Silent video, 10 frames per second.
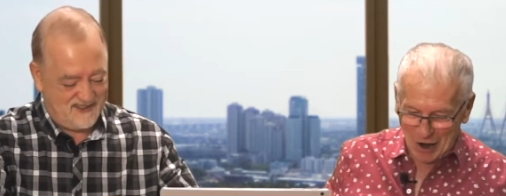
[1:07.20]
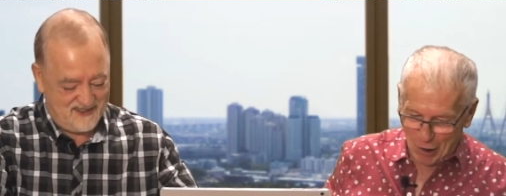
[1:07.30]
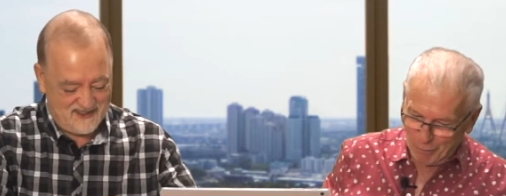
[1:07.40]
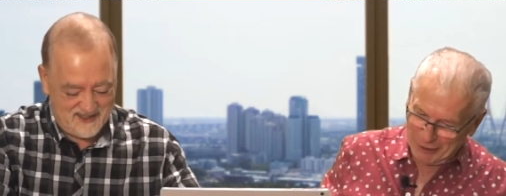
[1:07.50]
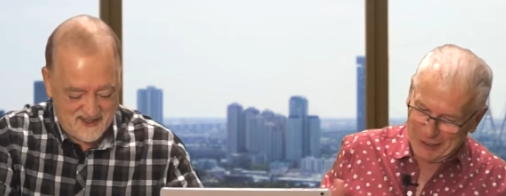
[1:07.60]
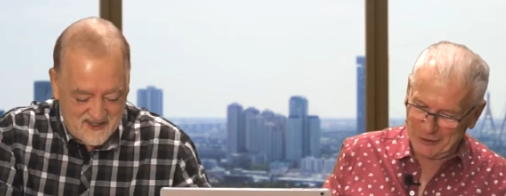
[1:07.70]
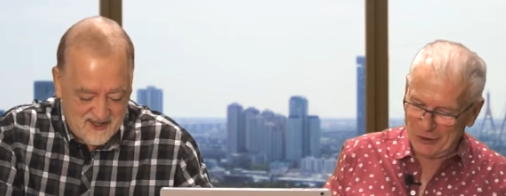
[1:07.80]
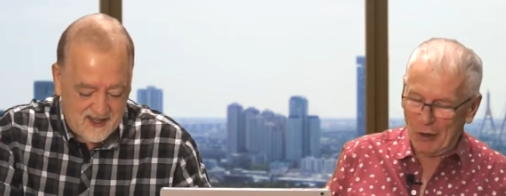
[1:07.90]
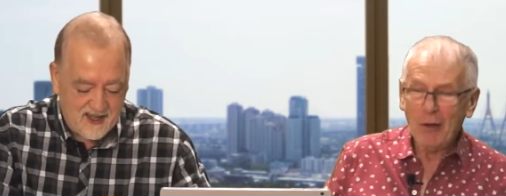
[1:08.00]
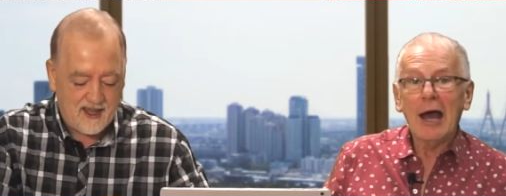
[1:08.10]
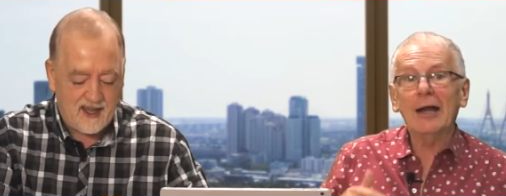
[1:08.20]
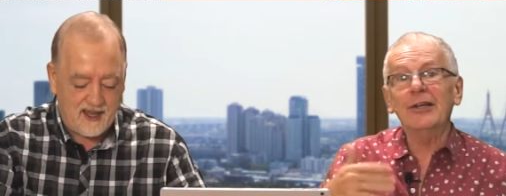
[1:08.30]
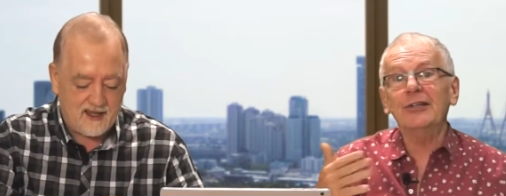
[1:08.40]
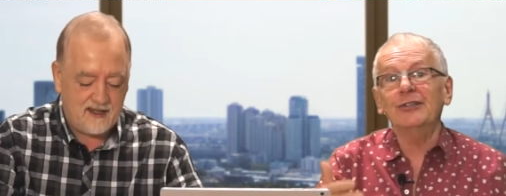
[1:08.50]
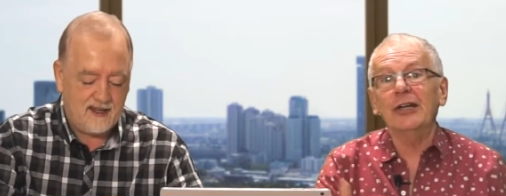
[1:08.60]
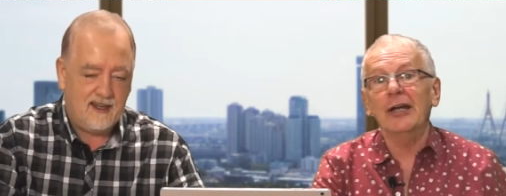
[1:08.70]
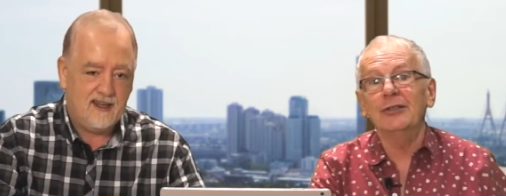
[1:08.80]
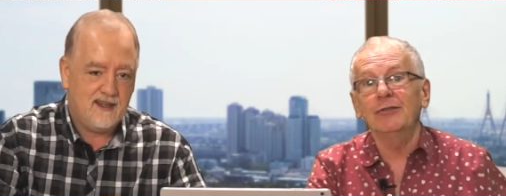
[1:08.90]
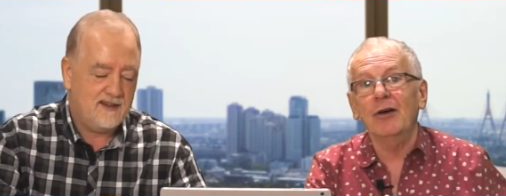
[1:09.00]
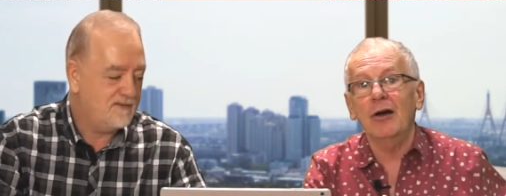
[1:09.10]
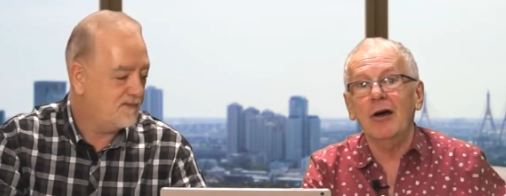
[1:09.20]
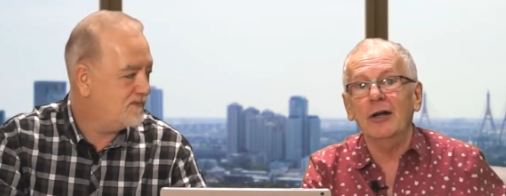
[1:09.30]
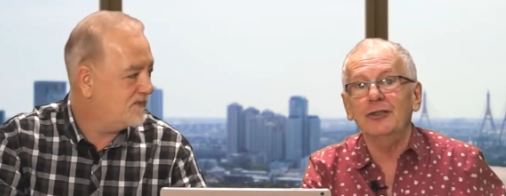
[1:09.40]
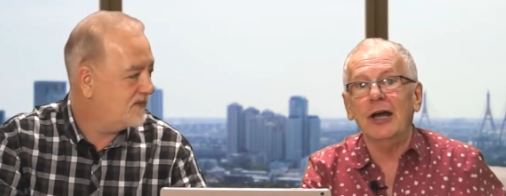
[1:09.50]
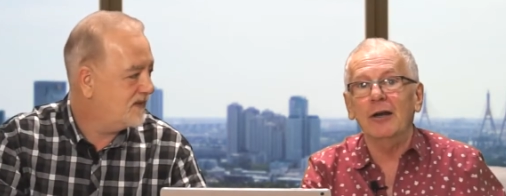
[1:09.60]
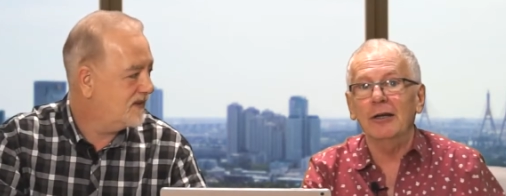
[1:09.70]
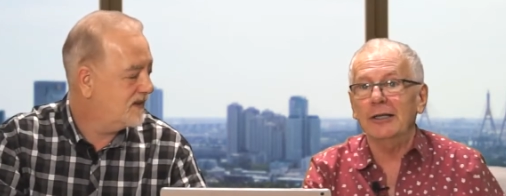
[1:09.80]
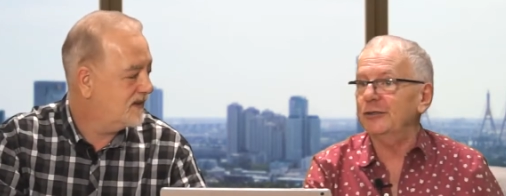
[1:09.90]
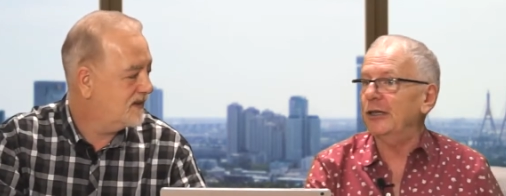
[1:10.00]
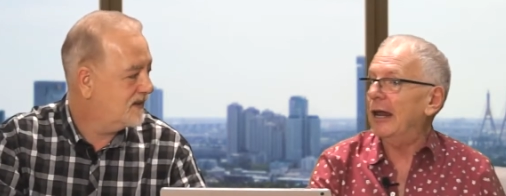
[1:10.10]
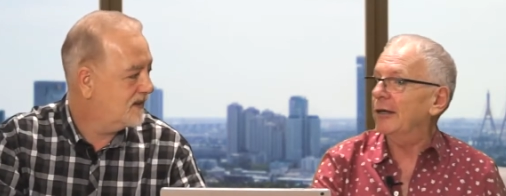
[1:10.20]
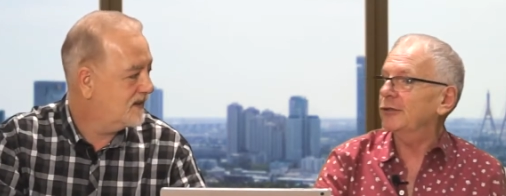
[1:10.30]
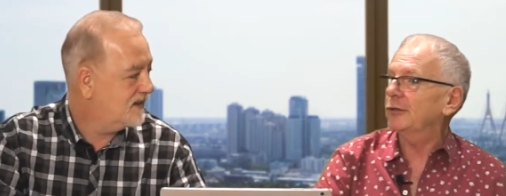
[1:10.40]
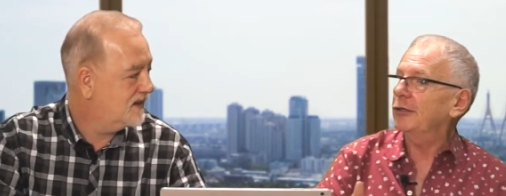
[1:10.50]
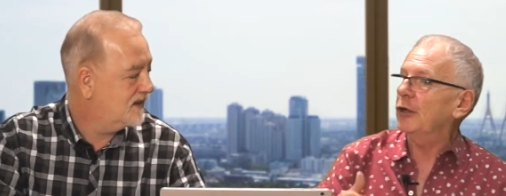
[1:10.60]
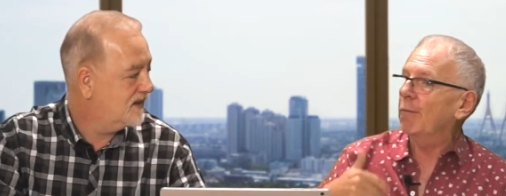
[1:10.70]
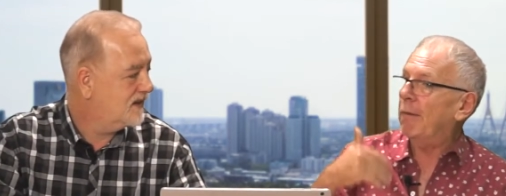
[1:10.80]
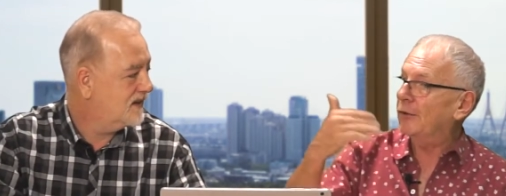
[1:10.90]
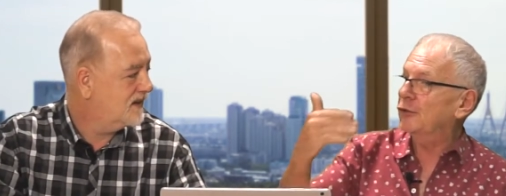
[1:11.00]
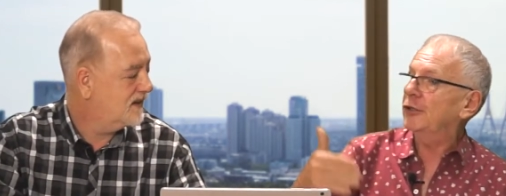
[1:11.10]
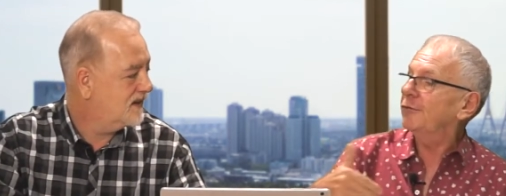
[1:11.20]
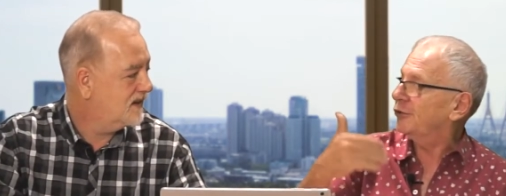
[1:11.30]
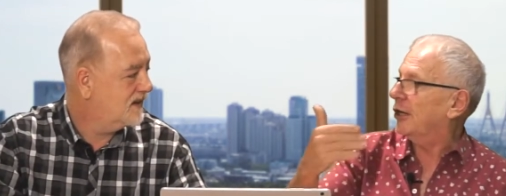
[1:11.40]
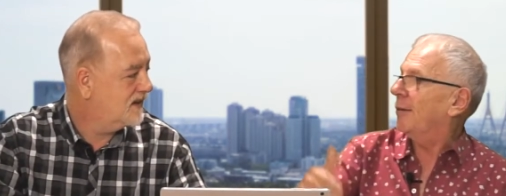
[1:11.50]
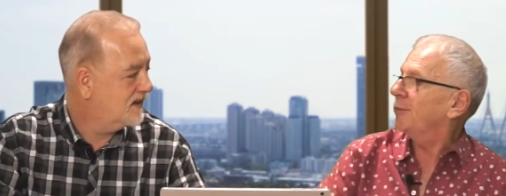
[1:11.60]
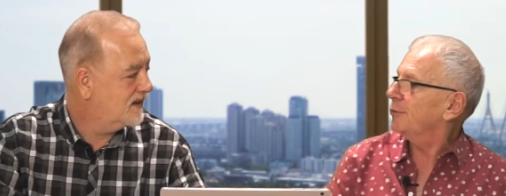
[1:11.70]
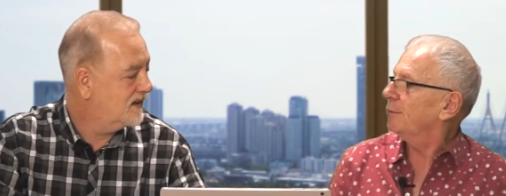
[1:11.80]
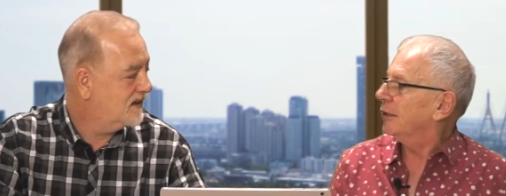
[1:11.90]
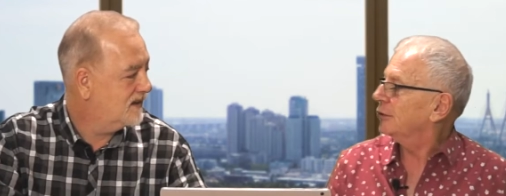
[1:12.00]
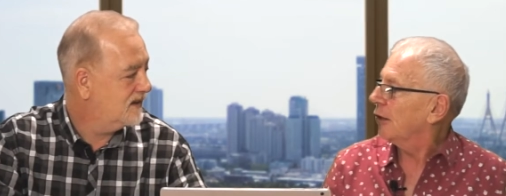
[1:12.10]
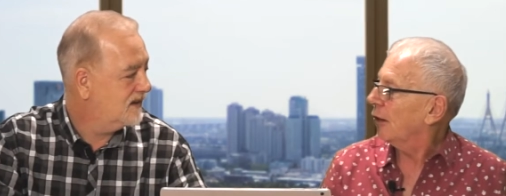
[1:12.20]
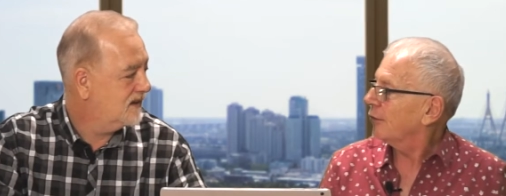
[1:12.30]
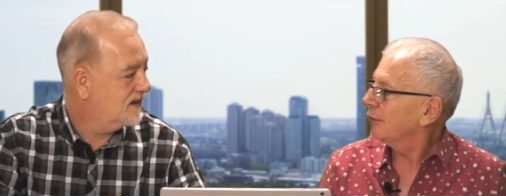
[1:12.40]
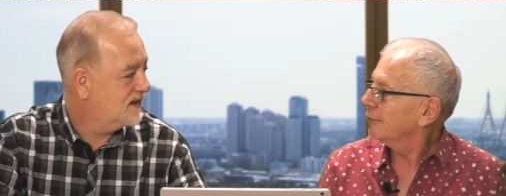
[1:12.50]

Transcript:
Speaker 1: no, but it, you know, at this stage of our, our channel, it's it's you know positive steps means a lot.